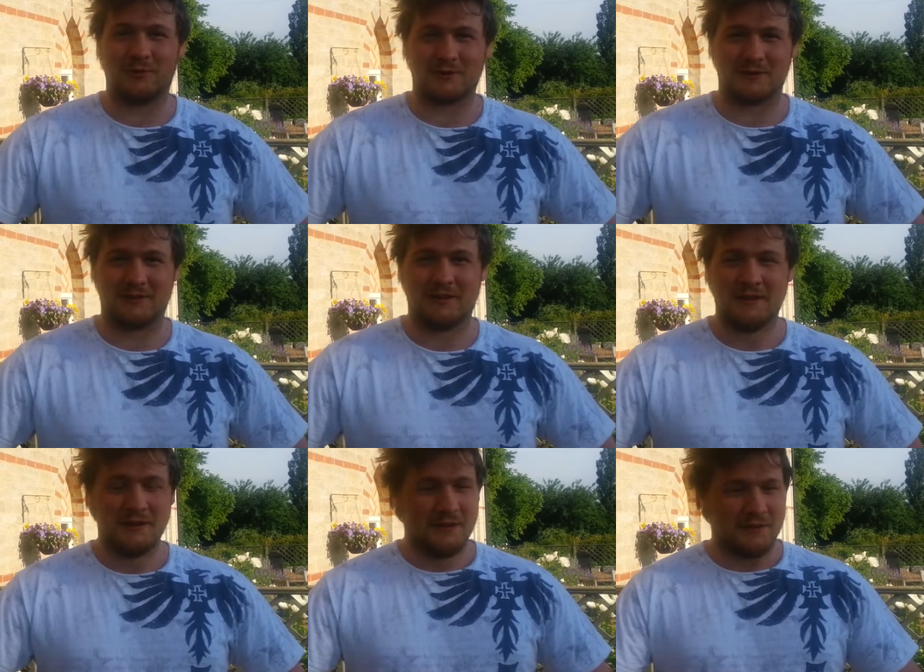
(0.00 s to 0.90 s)
It wasn't
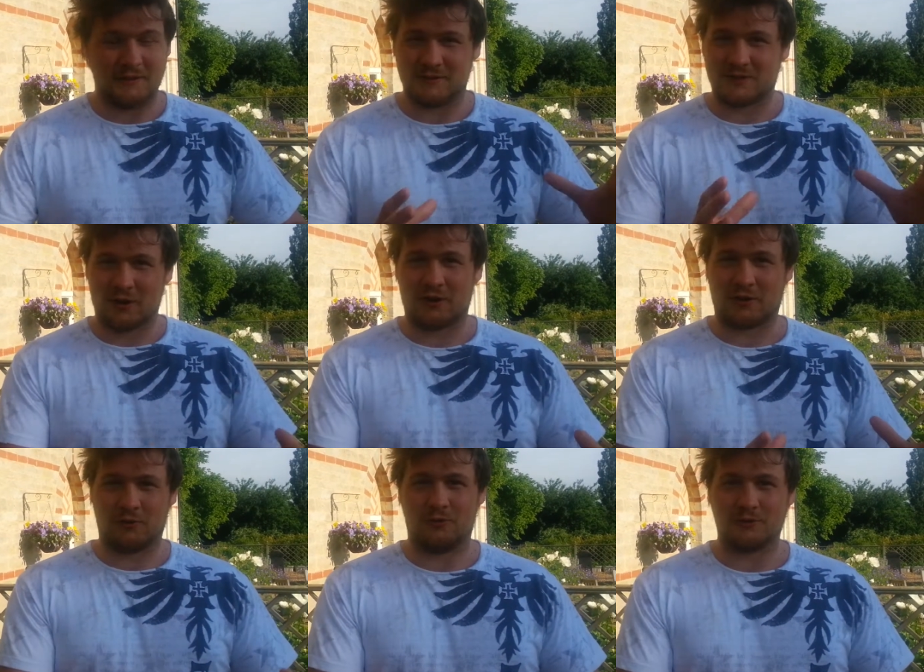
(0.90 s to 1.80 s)
the
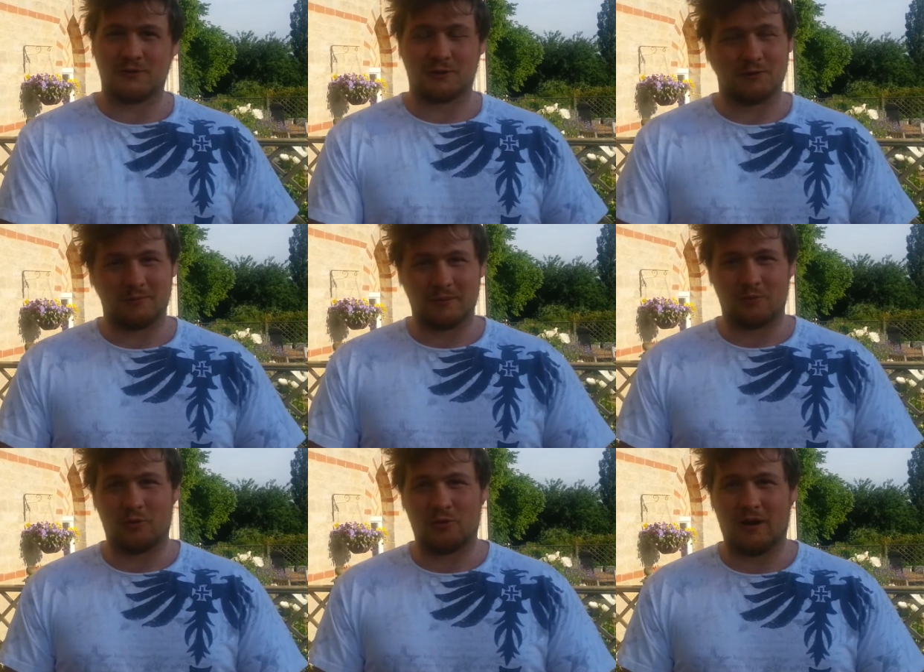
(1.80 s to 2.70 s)
entire course, it could have been
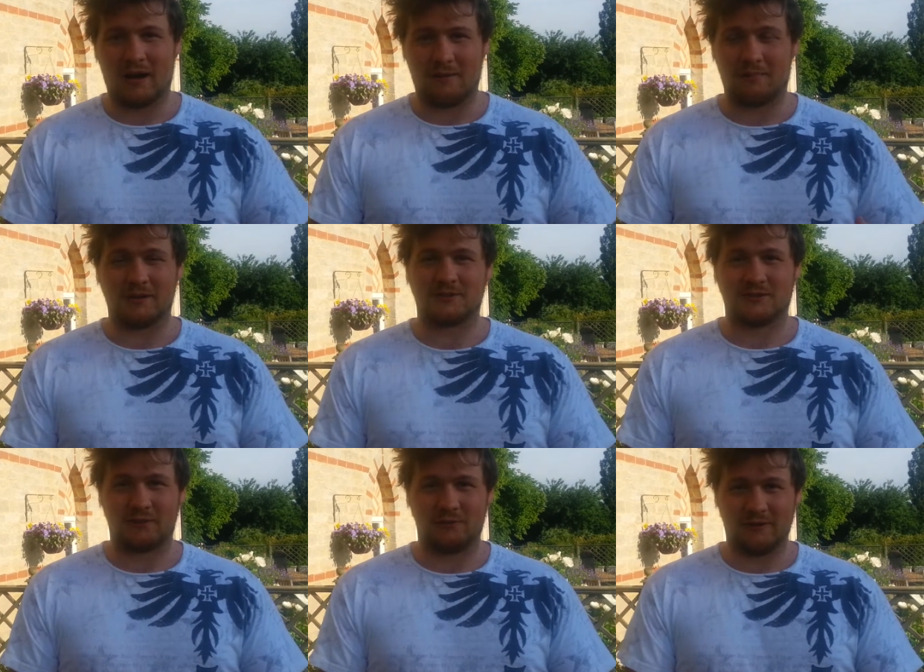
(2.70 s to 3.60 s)
more, but
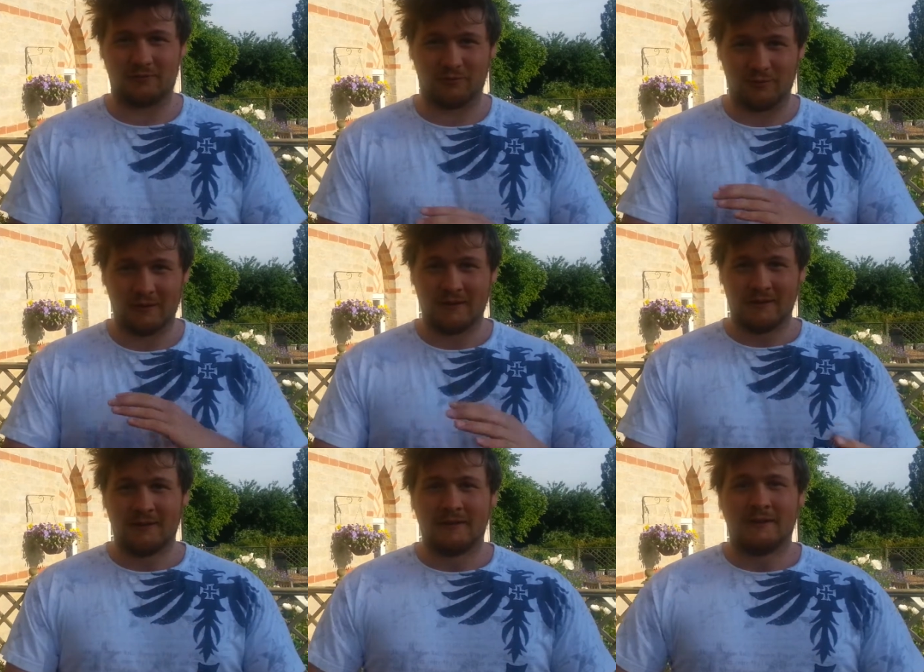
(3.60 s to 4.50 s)
still, even,
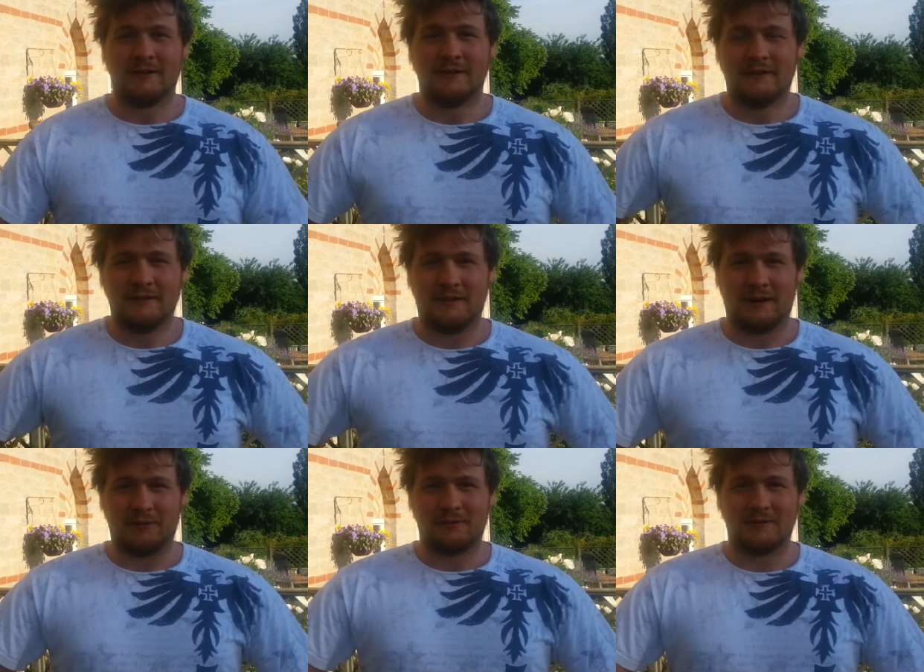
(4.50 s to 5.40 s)
you
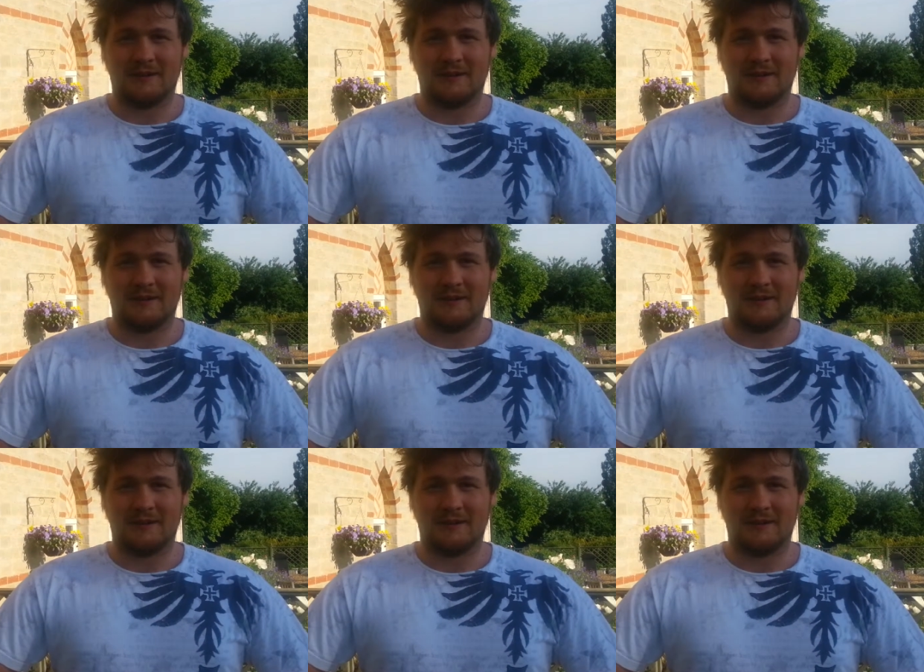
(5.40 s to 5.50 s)
know,